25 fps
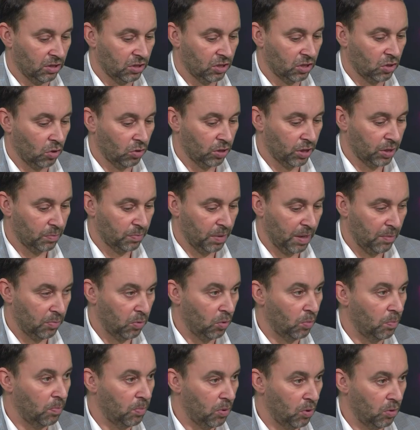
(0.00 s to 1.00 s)
Scottish
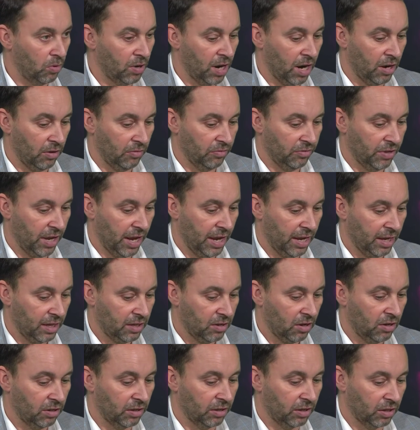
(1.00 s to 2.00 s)
people pour out their
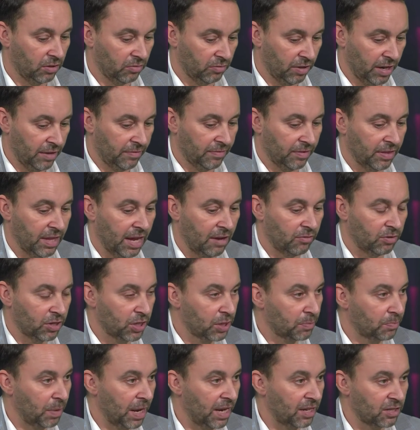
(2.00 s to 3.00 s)
kind of grief and their
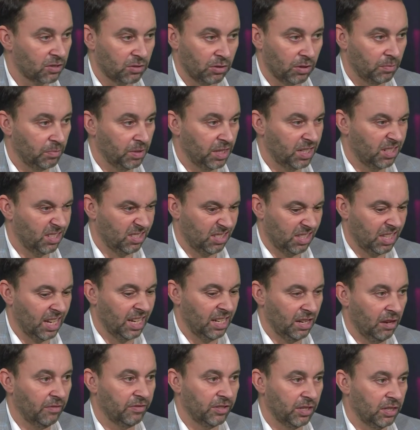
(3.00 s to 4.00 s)
respects to her because
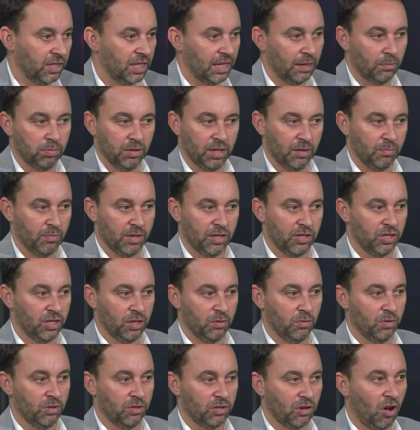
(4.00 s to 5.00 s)
they loved her deeply? I mean,
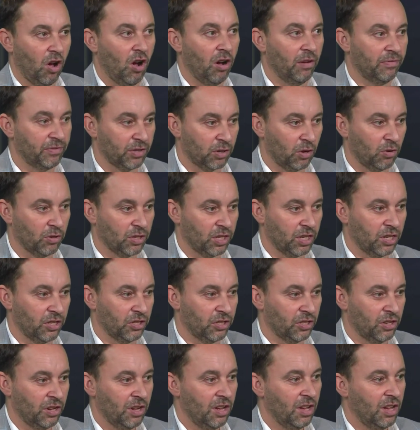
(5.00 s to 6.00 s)
she was half
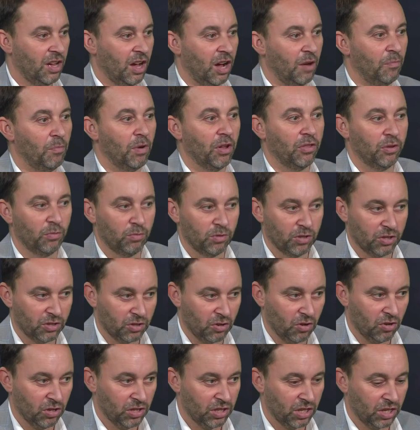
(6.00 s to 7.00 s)
Scottish, her mother was
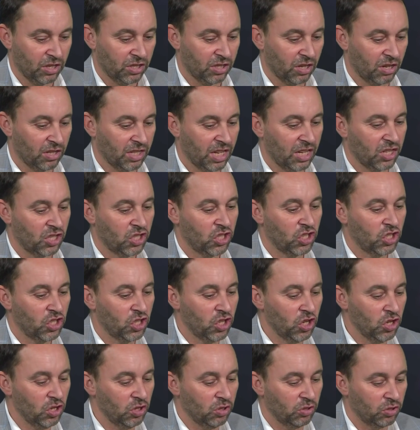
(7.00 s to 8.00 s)
Scottish, so there's
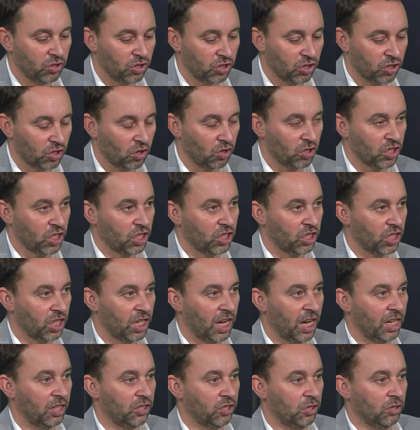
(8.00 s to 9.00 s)
huge Scottish
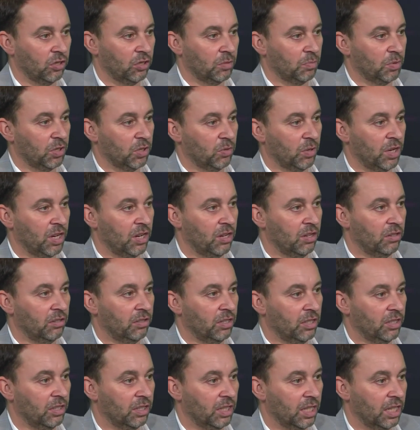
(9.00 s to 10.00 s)
connections between
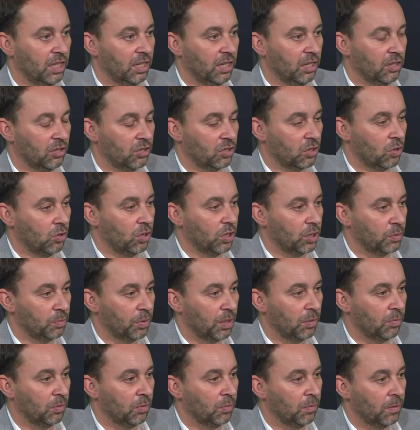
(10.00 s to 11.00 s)
her and the uh, Scottish
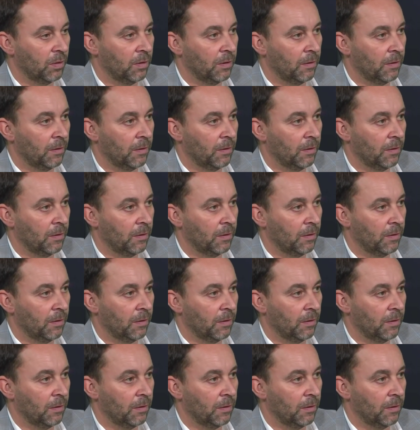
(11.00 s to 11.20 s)
people.